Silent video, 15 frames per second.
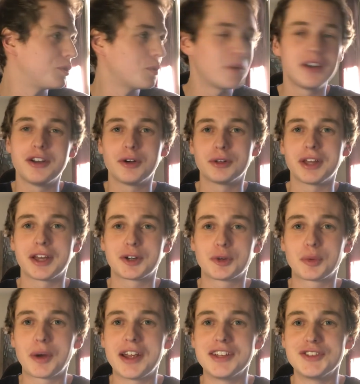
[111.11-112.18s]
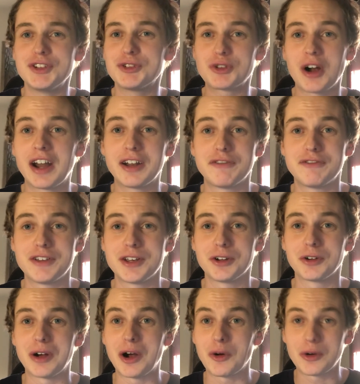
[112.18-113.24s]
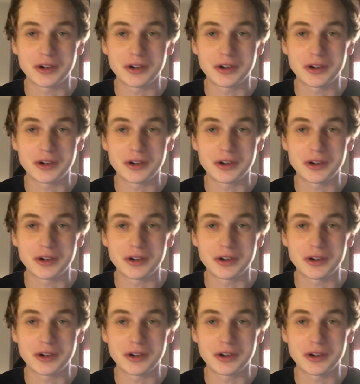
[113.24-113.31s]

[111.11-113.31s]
window like crazy, trying to figure out